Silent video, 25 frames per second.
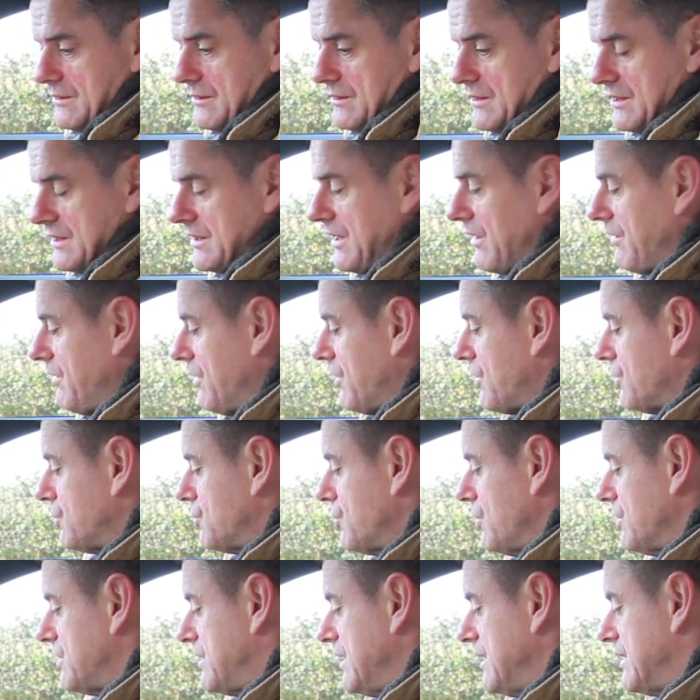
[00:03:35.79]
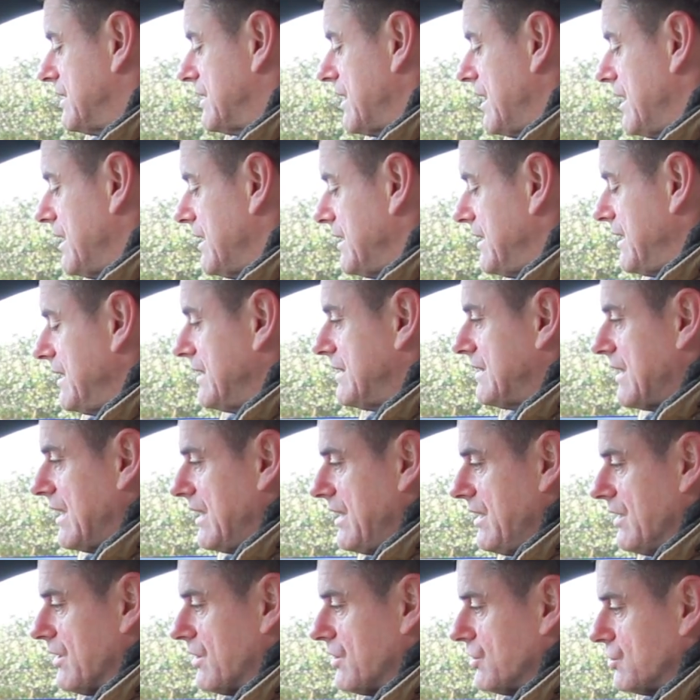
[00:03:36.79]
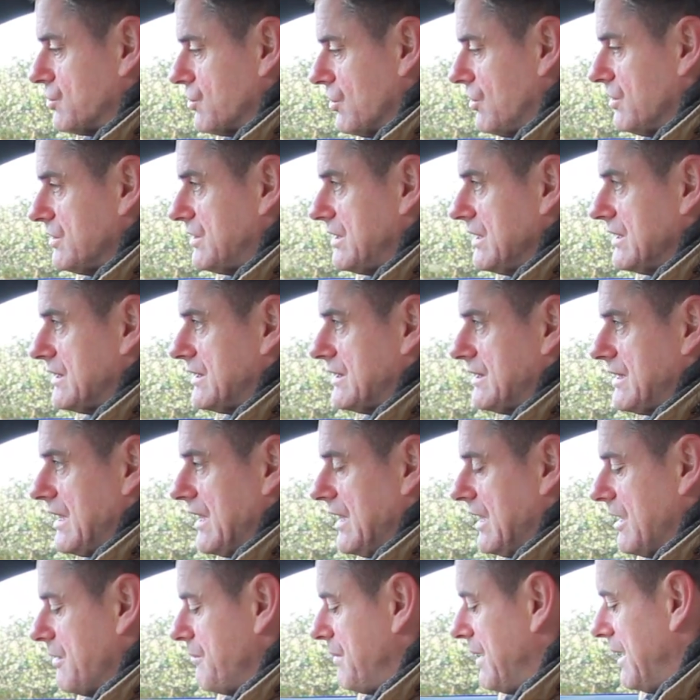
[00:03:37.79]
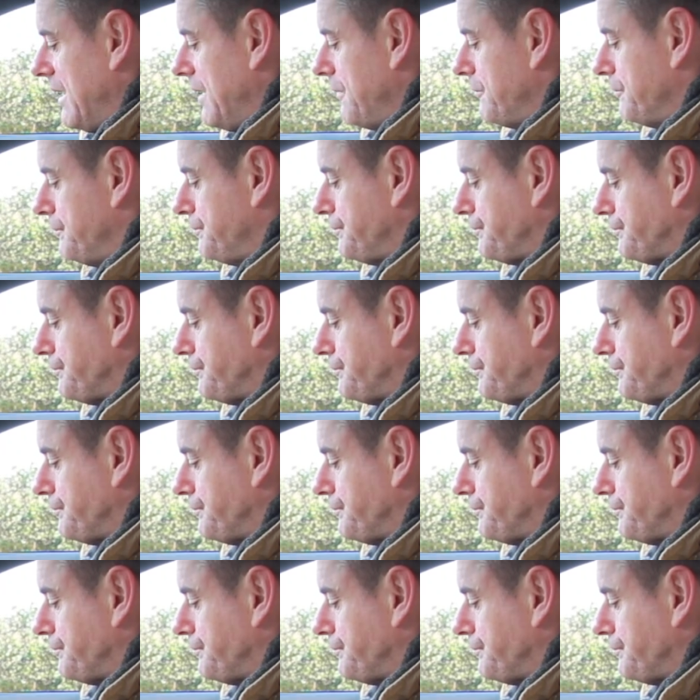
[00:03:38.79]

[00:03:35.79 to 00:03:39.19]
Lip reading: stereo controls this side, and this side here controls this thing in the middle.